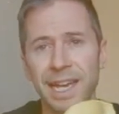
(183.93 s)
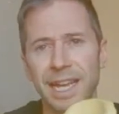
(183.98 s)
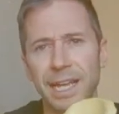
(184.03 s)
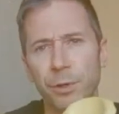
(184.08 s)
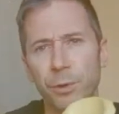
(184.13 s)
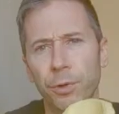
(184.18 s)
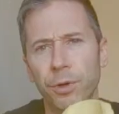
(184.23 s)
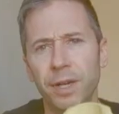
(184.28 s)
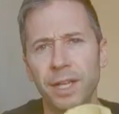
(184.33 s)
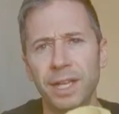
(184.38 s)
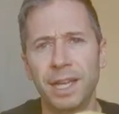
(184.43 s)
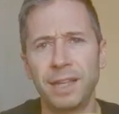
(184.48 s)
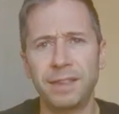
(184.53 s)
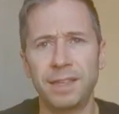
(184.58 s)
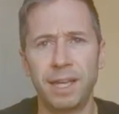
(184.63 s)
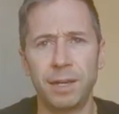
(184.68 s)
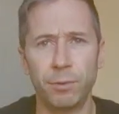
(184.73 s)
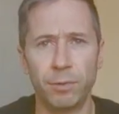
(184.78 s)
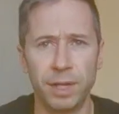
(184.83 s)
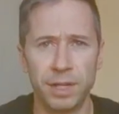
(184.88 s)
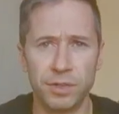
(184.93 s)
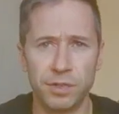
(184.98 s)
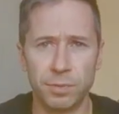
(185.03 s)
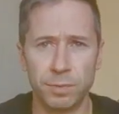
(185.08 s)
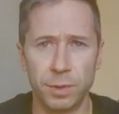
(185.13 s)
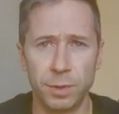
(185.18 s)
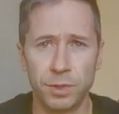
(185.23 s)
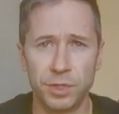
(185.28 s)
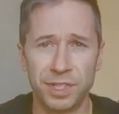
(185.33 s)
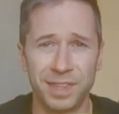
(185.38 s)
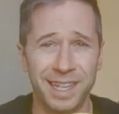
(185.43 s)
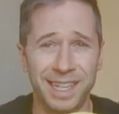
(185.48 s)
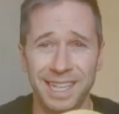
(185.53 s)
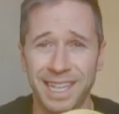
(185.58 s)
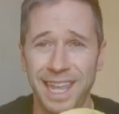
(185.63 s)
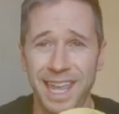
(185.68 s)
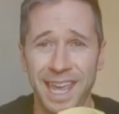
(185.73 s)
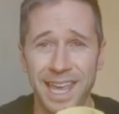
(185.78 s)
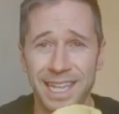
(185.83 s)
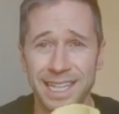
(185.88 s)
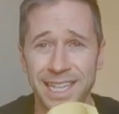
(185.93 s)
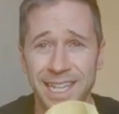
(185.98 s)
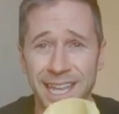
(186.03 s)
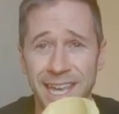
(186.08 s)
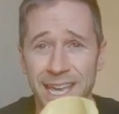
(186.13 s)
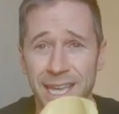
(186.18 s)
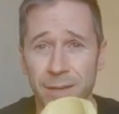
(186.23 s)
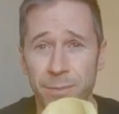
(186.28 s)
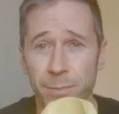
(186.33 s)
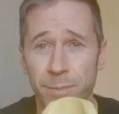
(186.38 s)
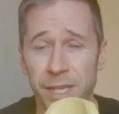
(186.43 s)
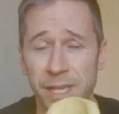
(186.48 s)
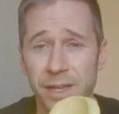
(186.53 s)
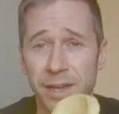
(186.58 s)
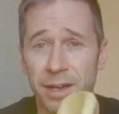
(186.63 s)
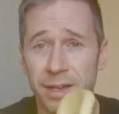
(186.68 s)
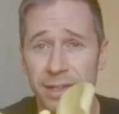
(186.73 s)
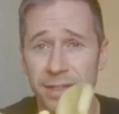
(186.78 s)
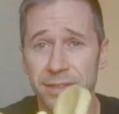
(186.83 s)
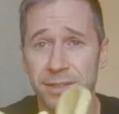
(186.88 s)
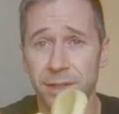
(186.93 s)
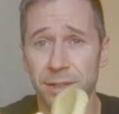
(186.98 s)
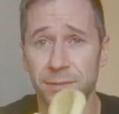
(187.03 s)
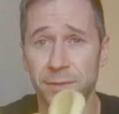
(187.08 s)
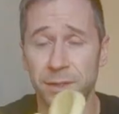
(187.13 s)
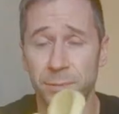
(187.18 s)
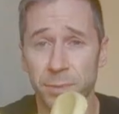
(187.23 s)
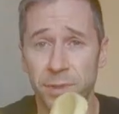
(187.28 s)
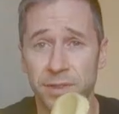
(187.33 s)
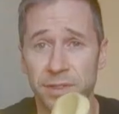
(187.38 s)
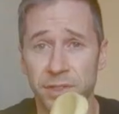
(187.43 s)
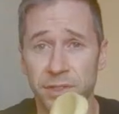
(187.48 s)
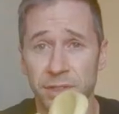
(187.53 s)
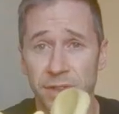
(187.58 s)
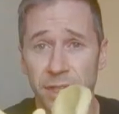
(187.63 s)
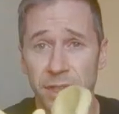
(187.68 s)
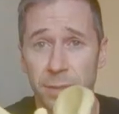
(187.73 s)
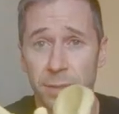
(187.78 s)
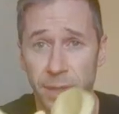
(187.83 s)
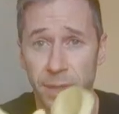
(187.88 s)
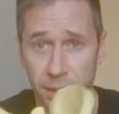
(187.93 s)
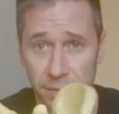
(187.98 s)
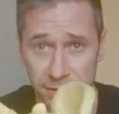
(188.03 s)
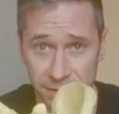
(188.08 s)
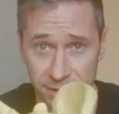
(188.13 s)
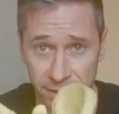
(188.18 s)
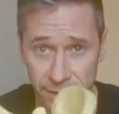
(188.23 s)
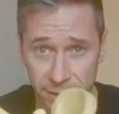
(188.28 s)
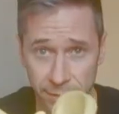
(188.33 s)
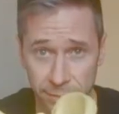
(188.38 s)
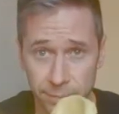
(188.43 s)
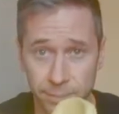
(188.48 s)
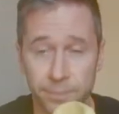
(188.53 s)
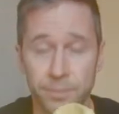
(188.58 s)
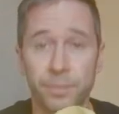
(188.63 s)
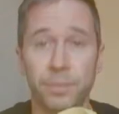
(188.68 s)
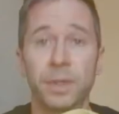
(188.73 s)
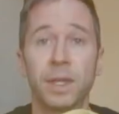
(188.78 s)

In order to get that range of motion that it can't get because of the position that the pelvis is in,